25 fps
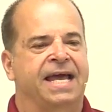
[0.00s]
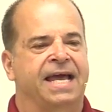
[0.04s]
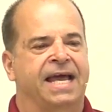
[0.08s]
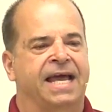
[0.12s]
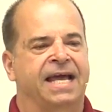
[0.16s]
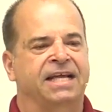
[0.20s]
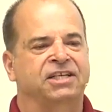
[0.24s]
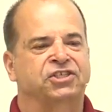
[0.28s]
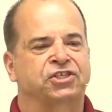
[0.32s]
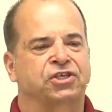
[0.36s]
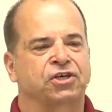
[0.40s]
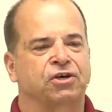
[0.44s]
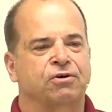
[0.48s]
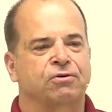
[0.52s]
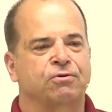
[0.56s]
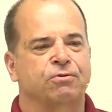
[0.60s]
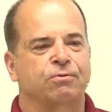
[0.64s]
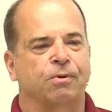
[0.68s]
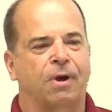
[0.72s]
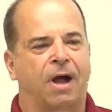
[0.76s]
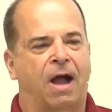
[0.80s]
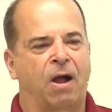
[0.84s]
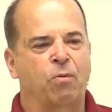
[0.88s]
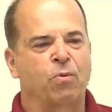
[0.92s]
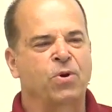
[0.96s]
And
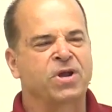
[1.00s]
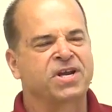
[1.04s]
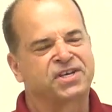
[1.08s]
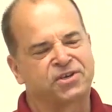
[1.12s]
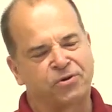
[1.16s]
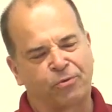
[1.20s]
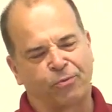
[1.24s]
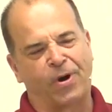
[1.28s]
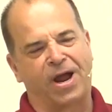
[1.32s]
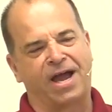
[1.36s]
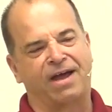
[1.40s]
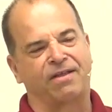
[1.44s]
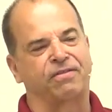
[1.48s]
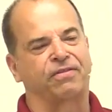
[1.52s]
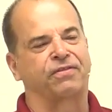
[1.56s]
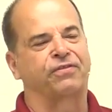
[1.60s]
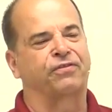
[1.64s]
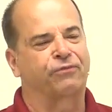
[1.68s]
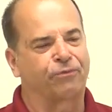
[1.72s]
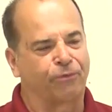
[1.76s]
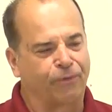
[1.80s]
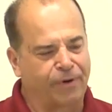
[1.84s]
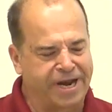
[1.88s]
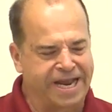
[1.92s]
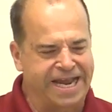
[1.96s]
so I went to Route
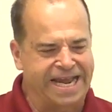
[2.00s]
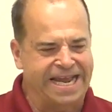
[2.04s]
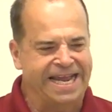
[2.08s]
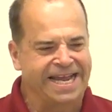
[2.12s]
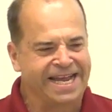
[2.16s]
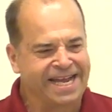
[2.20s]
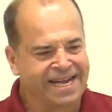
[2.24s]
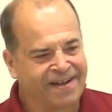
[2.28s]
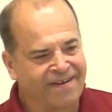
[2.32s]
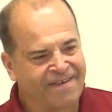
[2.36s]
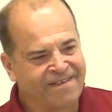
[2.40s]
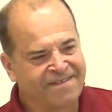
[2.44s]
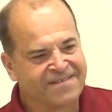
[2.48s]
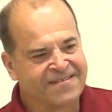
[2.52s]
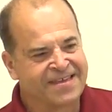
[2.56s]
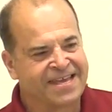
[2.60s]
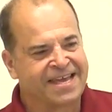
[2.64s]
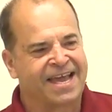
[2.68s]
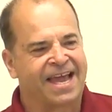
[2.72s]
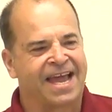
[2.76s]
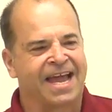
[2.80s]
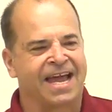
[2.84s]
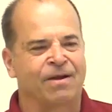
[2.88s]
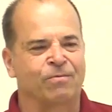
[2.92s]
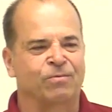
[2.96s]
3
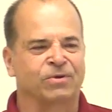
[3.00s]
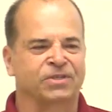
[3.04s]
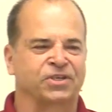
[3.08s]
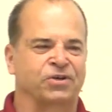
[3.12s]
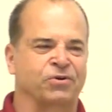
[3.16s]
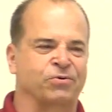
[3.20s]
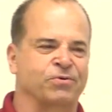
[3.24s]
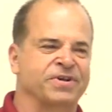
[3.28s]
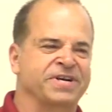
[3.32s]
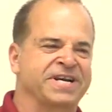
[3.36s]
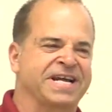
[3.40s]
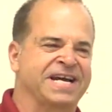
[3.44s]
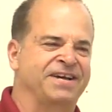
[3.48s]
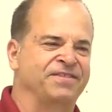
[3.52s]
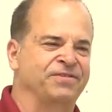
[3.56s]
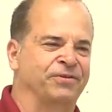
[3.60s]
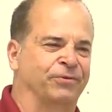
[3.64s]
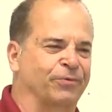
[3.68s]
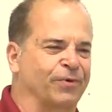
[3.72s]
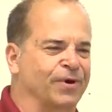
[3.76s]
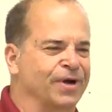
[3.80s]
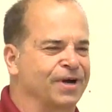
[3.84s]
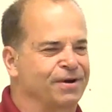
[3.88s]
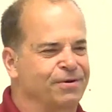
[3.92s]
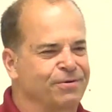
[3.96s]
and was going down the
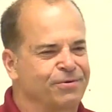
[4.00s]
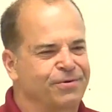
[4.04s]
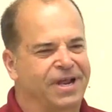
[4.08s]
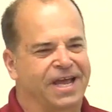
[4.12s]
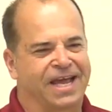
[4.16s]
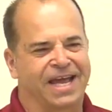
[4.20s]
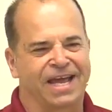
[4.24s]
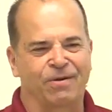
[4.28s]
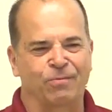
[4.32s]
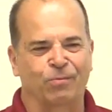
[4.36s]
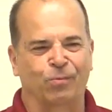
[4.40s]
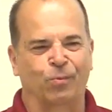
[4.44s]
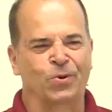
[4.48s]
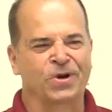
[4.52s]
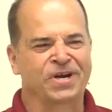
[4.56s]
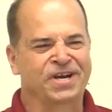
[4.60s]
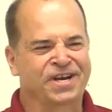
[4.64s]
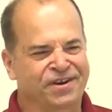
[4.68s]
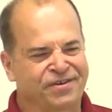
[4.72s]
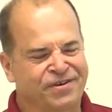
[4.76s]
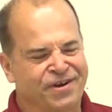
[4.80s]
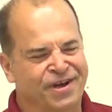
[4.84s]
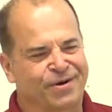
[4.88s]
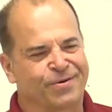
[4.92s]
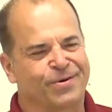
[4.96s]
road, and wouldn't
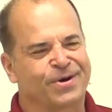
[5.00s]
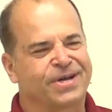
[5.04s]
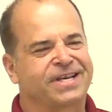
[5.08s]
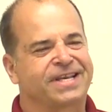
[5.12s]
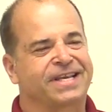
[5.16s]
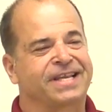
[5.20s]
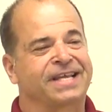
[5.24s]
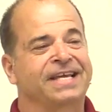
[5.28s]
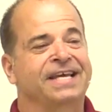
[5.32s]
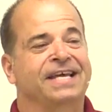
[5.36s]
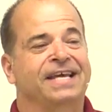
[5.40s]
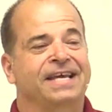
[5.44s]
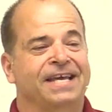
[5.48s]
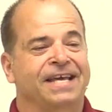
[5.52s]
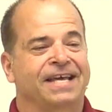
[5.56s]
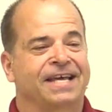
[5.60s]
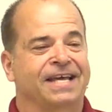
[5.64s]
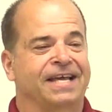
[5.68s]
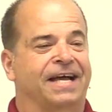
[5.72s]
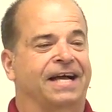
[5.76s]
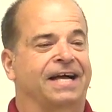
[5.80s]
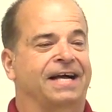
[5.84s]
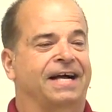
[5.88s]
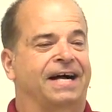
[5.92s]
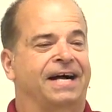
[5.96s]
you know it,
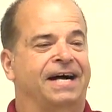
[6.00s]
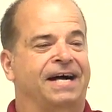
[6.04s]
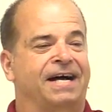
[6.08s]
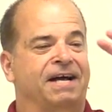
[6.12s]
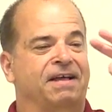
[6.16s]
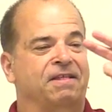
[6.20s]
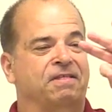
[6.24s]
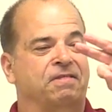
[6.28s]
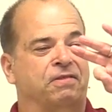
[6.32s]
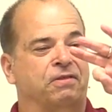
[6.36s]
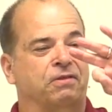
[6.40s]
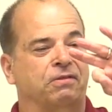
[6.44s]
uh,